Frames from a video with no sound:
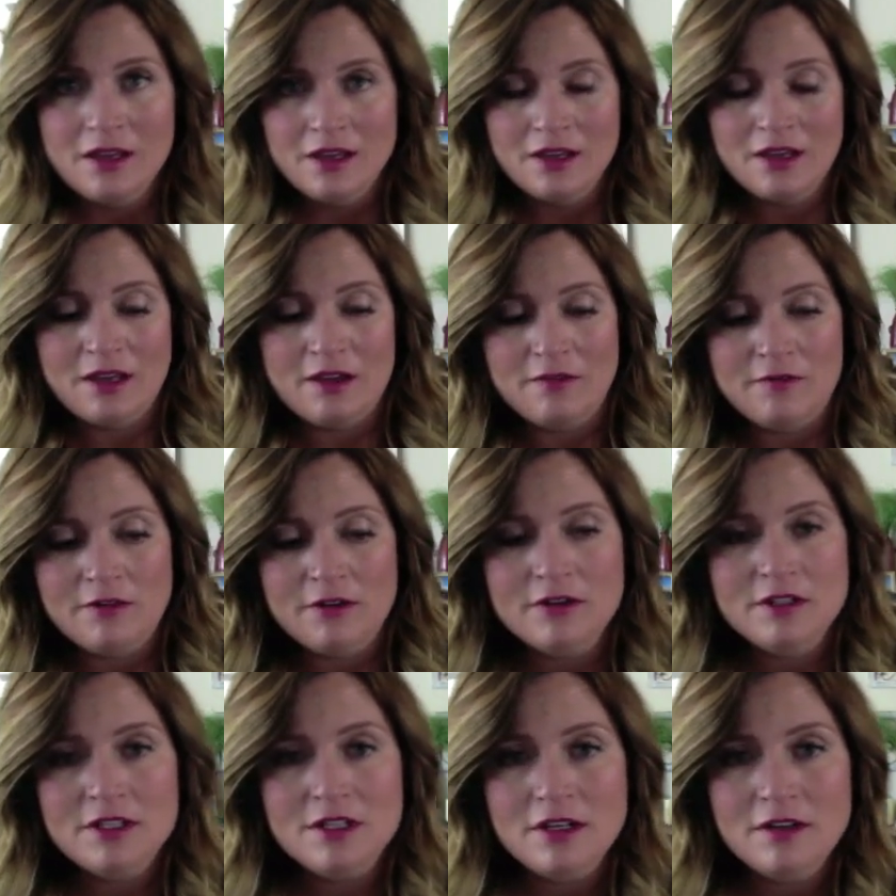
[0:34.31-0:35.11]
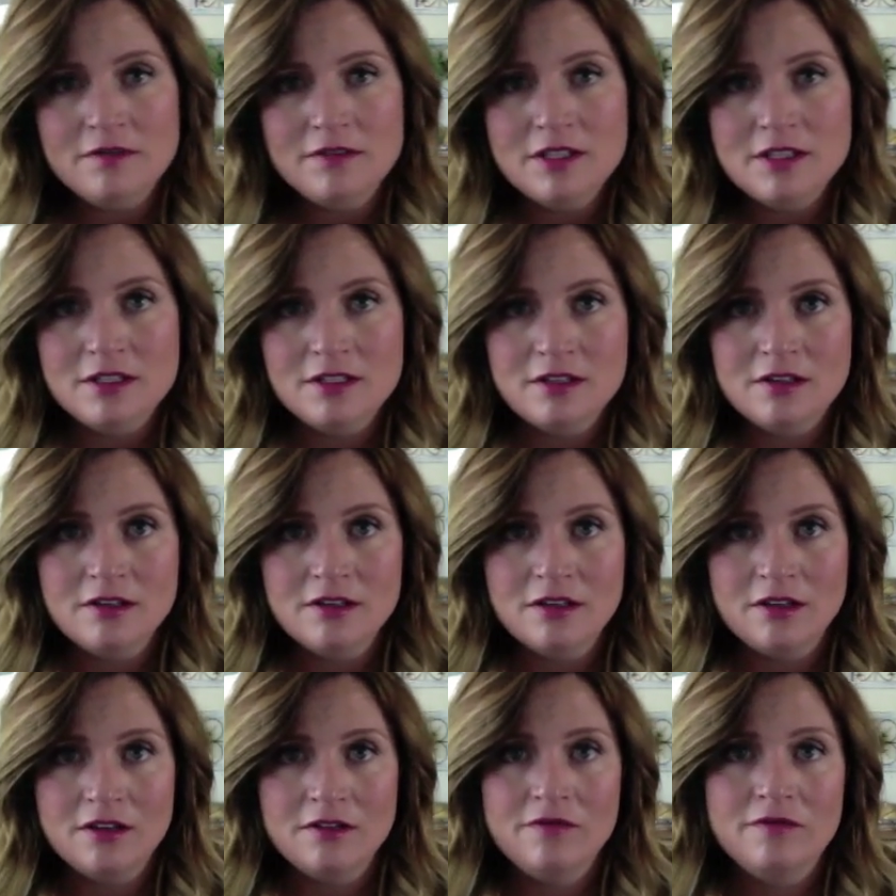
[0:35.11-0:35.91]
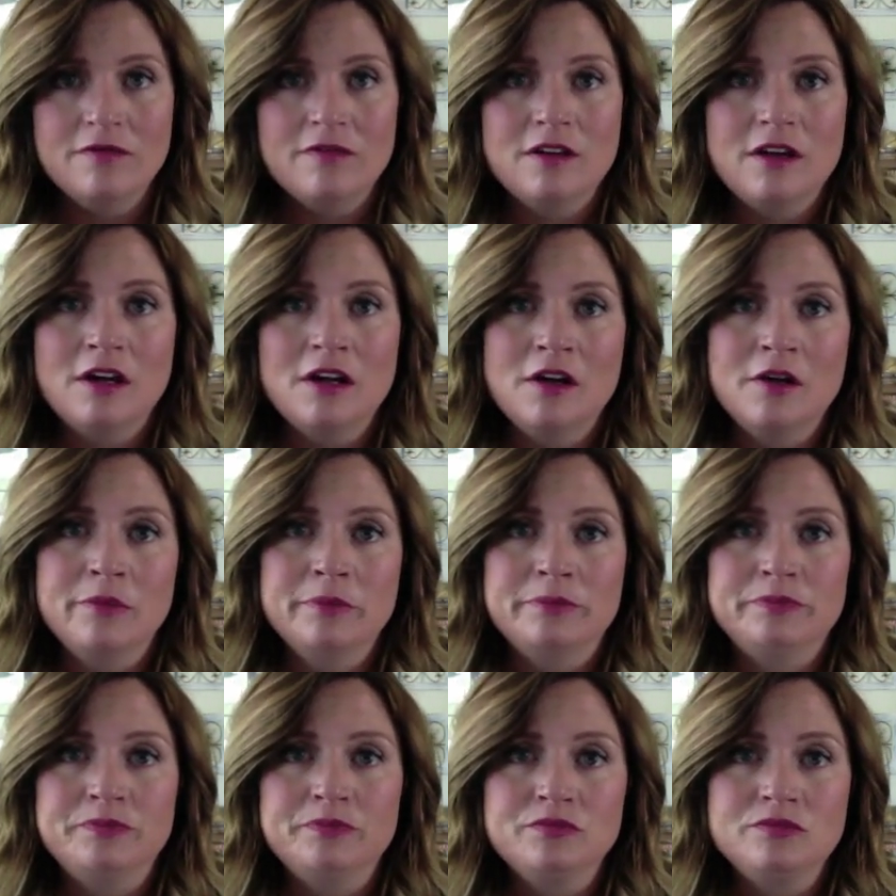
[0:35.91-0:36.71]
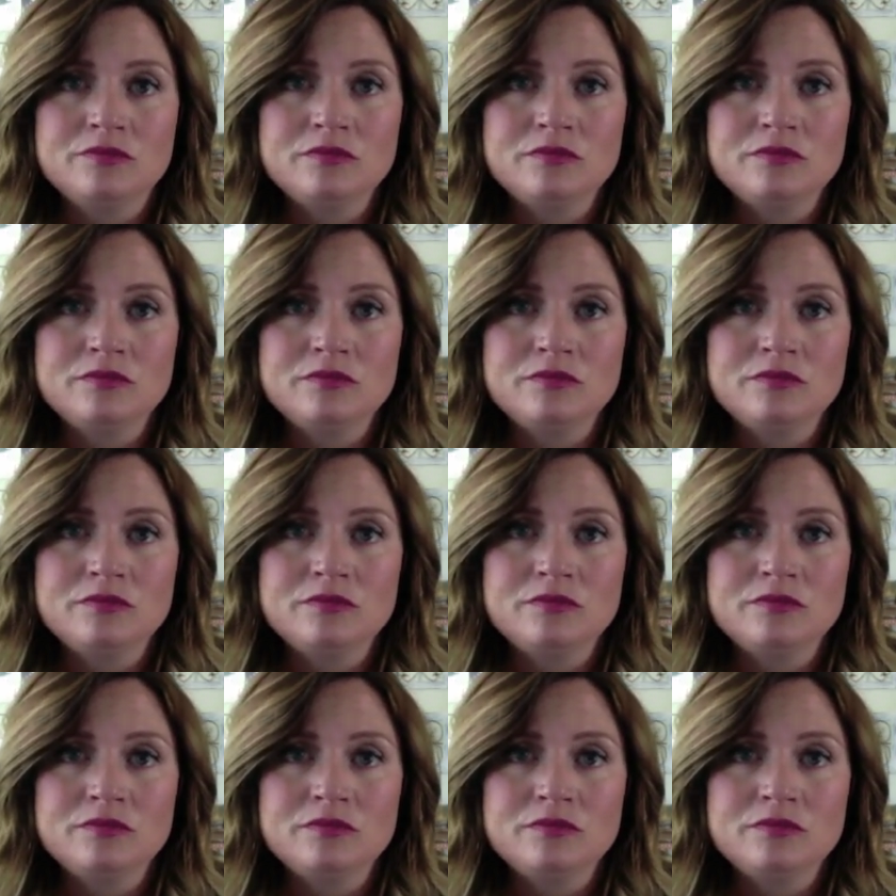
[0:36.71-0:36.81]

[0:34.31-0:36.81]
Okay, first off, to start off, I'm